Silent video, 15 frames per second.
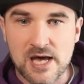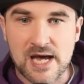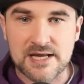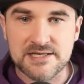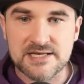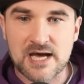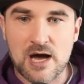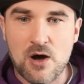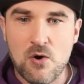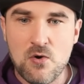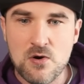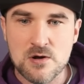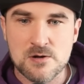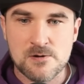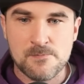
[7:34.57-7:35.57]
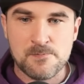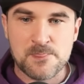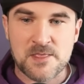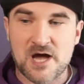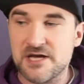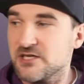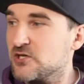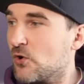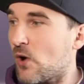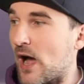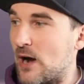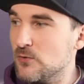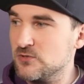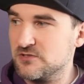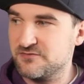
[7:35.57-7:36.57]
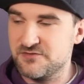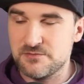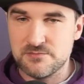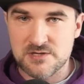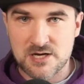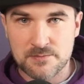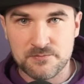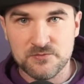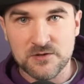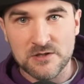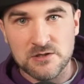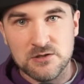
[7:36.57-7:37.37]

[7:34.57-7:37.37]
And now I go out of the map.